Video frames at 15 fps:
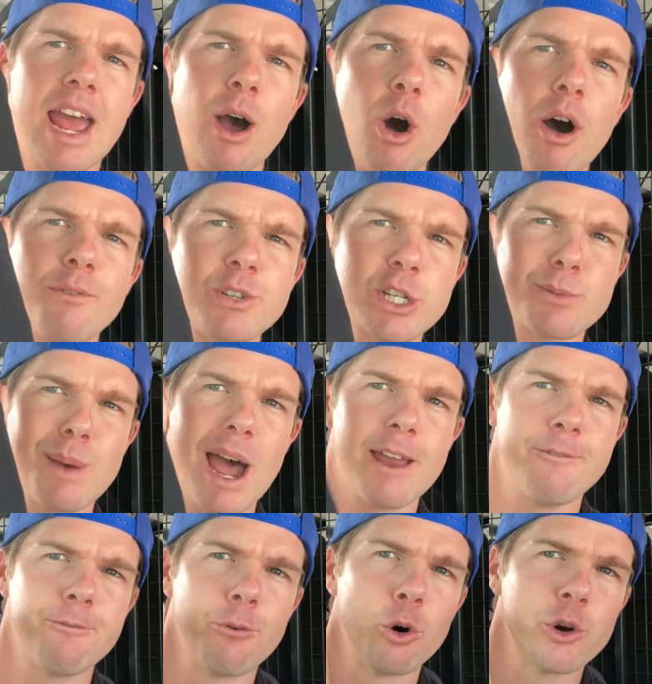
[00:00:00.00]
Now I've just
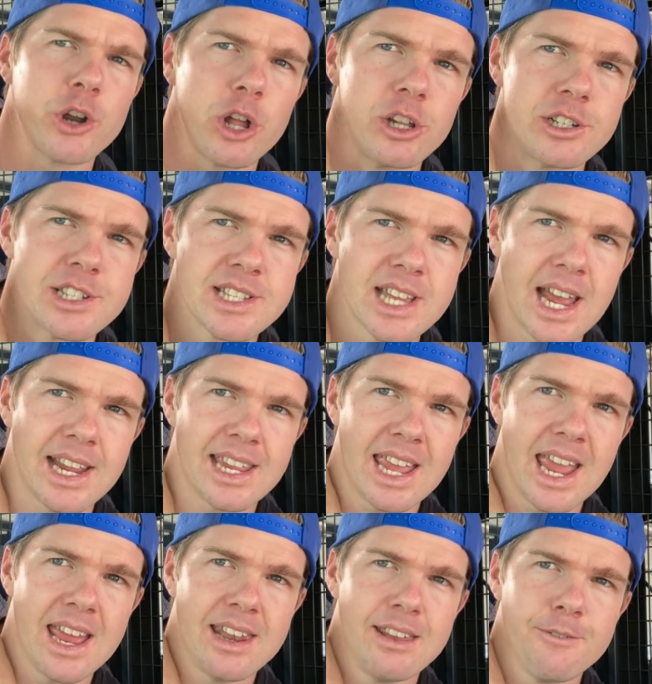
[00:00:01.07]
paid four dollars
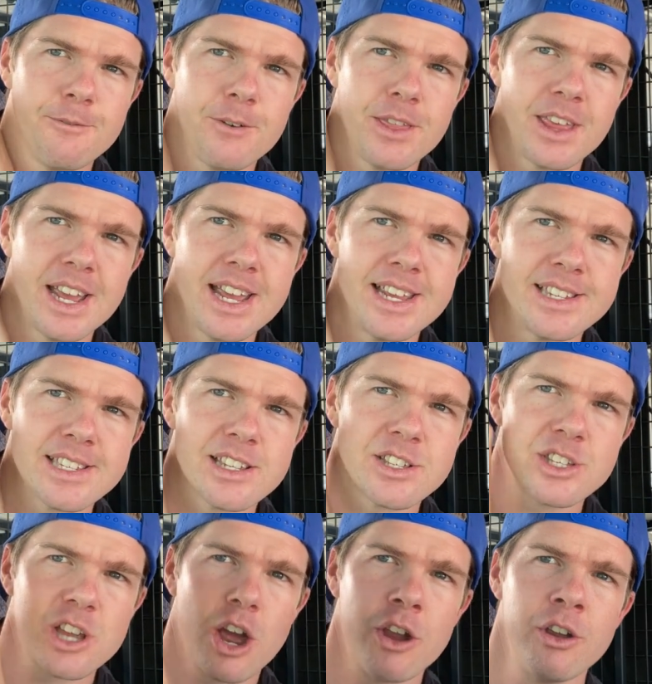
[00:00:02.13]
again for these,
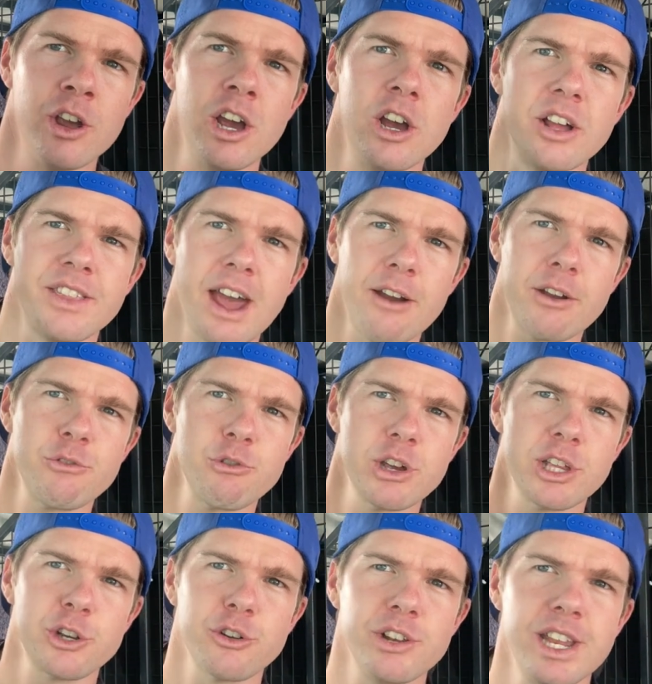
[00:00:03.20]
so they're in
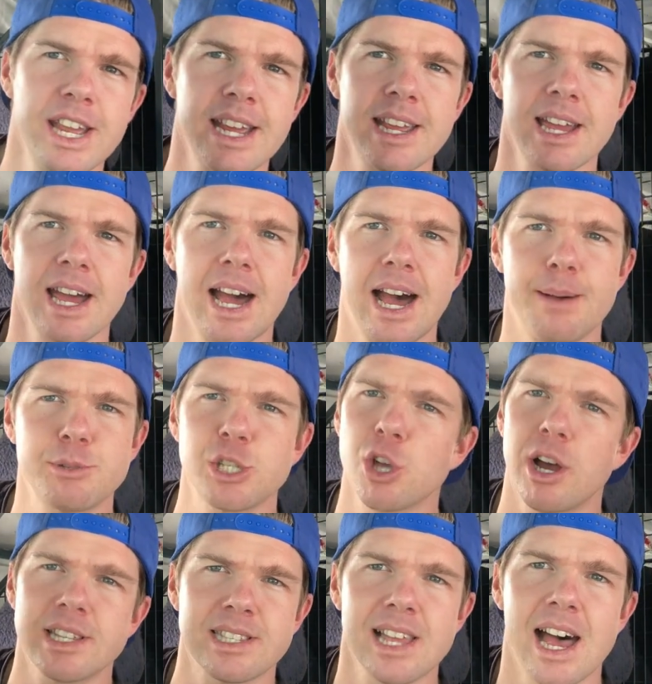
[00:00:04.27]
really good nick. Um,
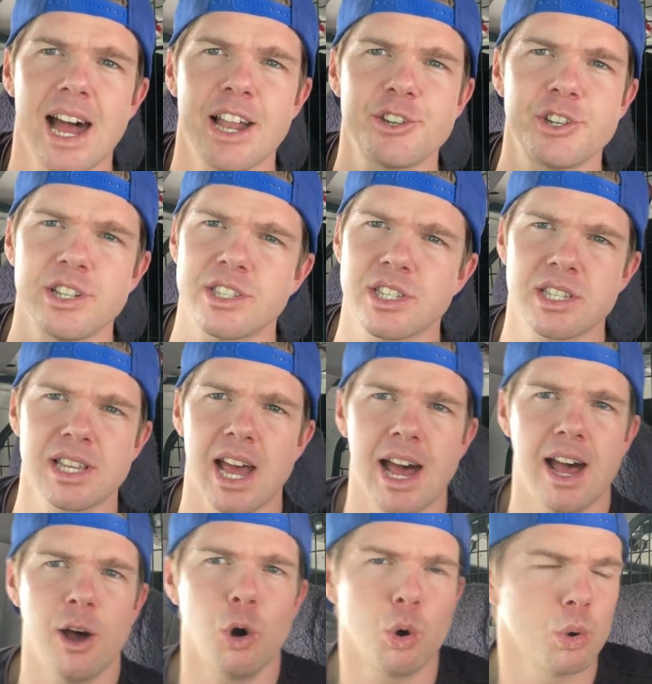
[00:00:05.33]
size large, it's
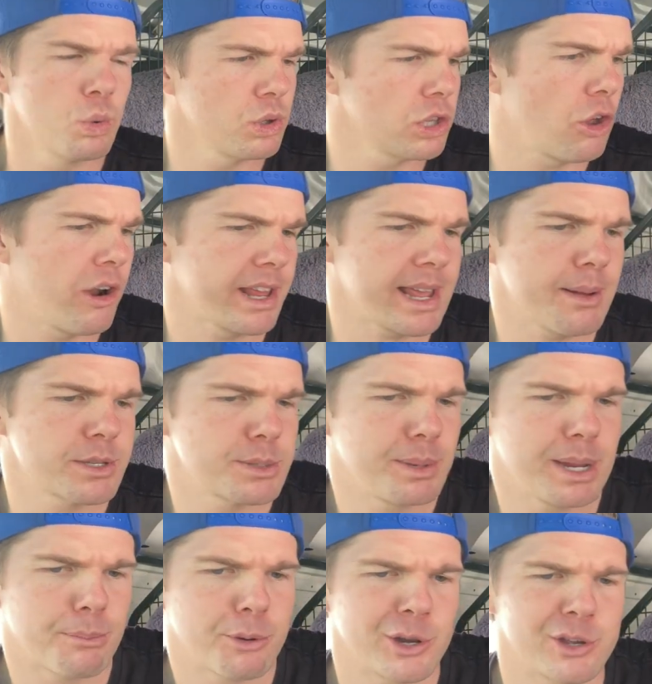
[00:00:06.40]
all lining up to
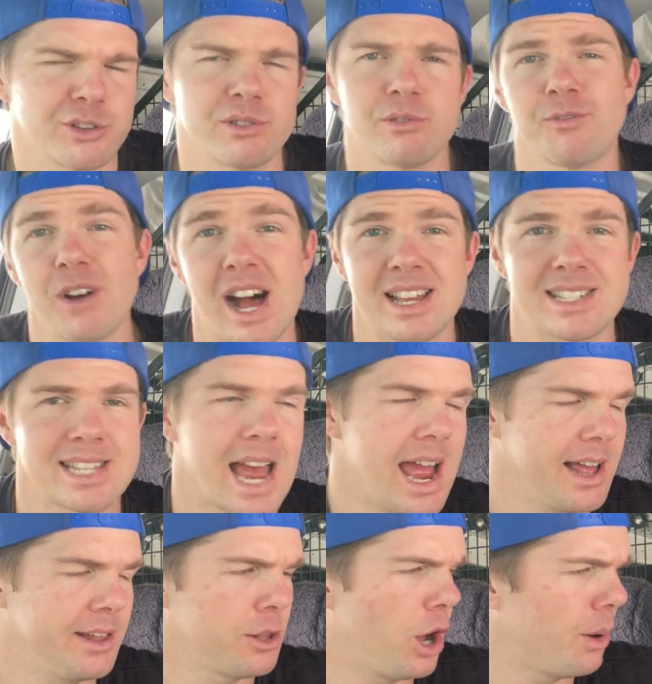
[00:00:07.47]
be a pretty good fast
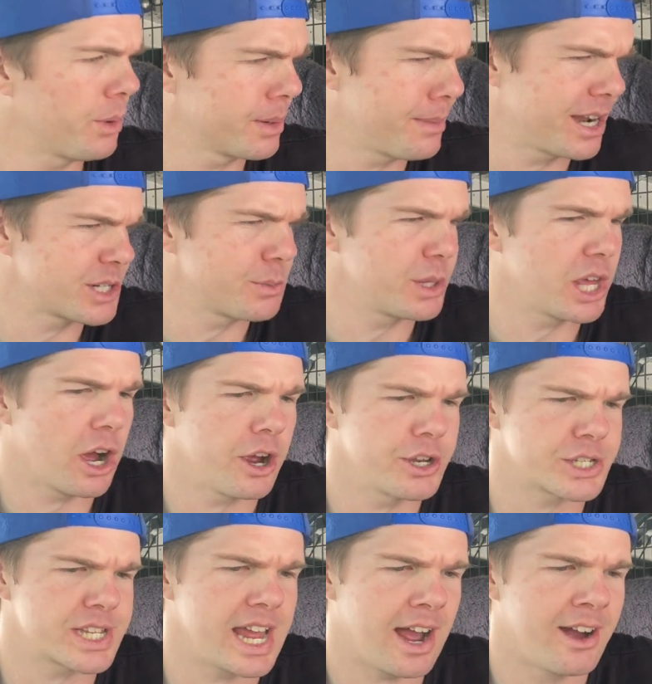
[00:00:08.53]
sale, I would imagine imagine with
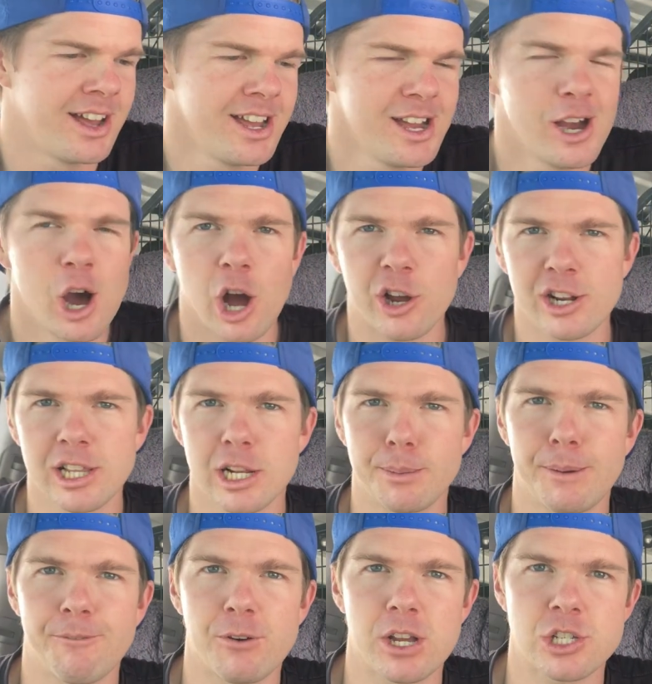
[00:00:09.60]
those. Now, I got a
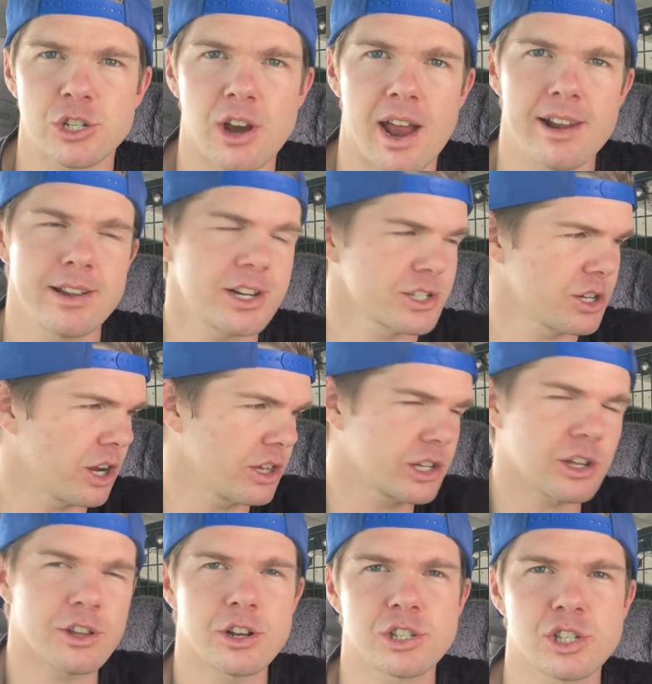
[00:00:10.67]
little bit frustrated because I
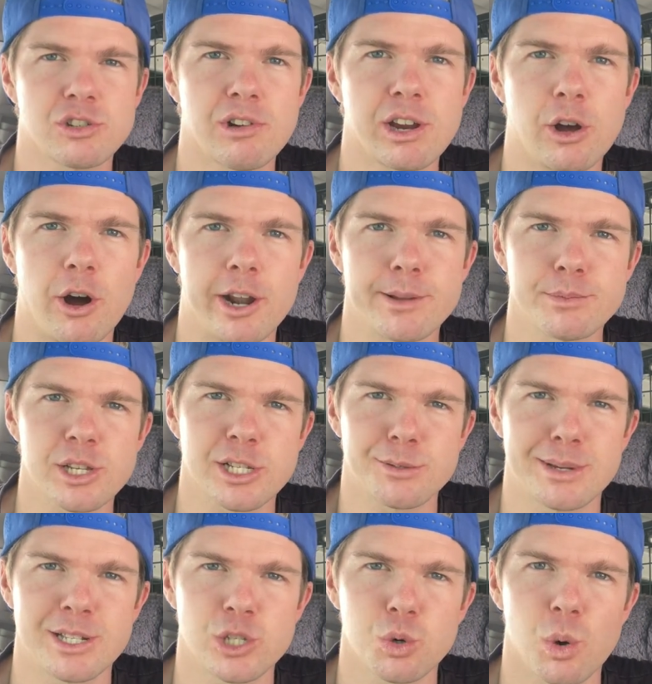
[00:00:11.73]
only got those three items. I
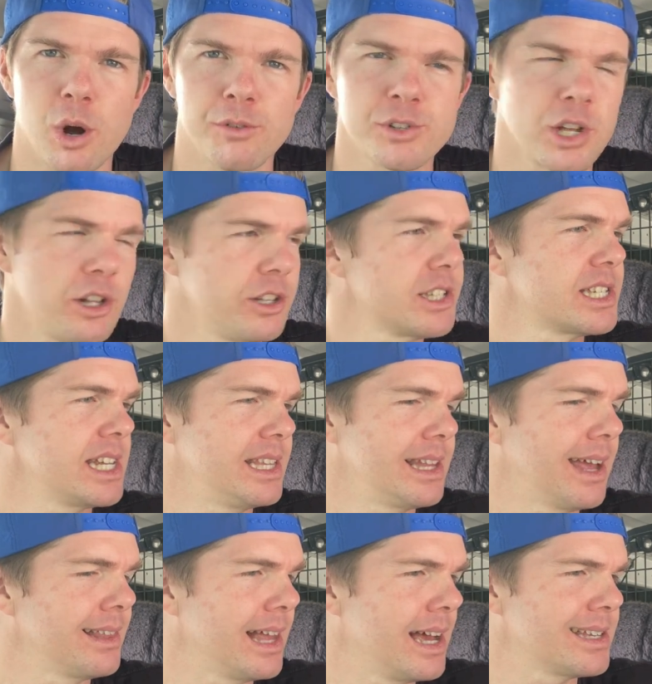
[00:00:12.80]
spent $12 in
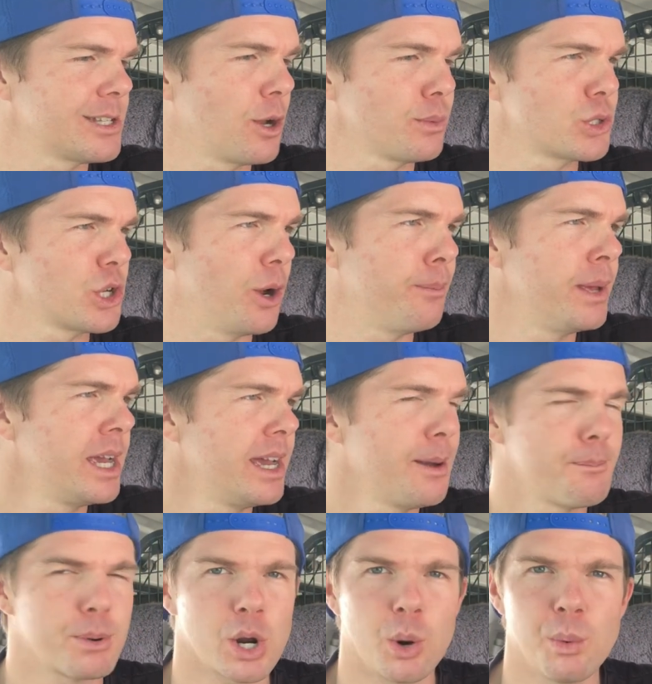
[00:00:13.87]
that last op shop,
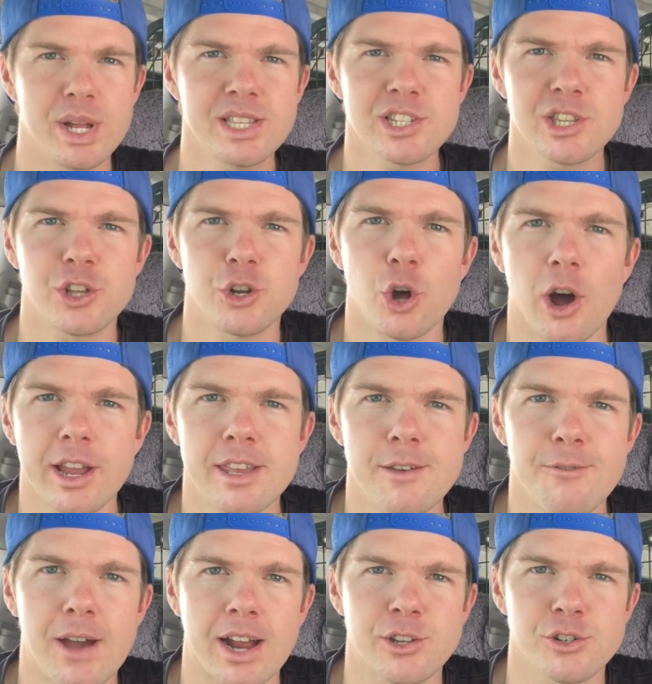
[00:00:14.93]
but I went to the
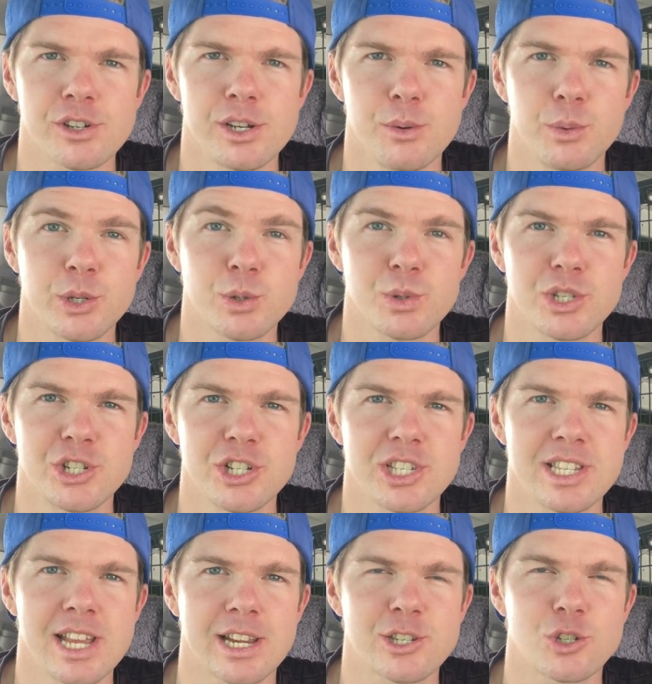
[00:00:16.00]
Nike factory, which was
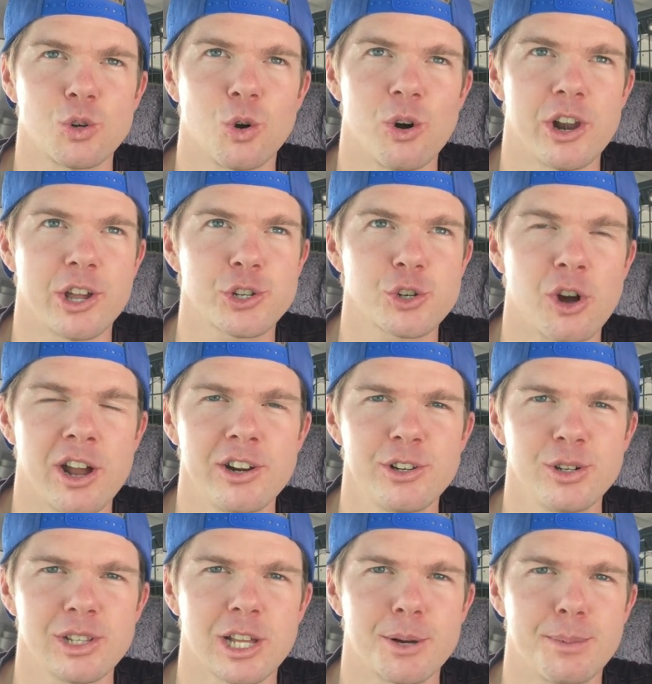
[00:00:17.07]
just next door, and I tried to
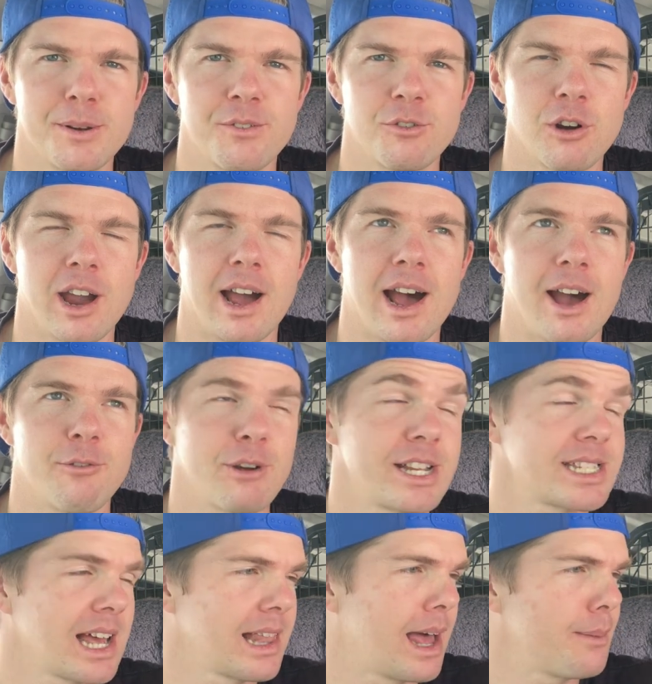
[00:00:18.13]
do a little bit of uh, uh
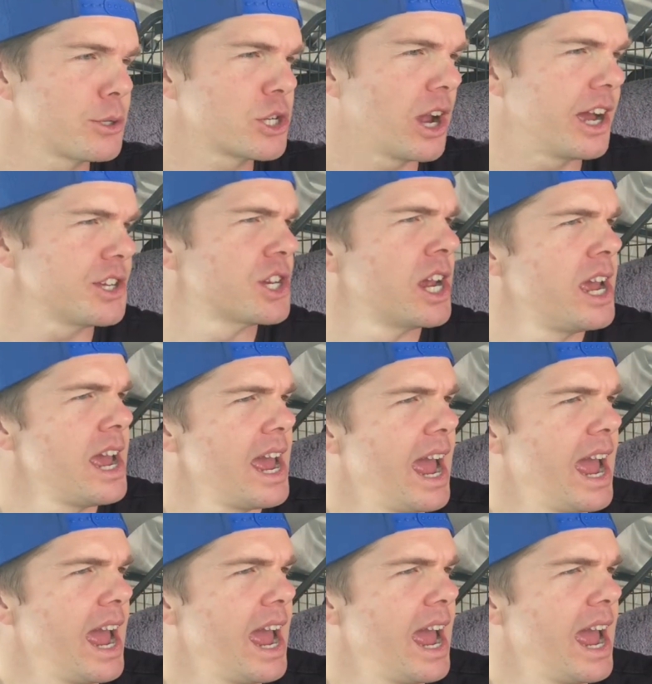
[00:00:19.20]
retail arbitrage.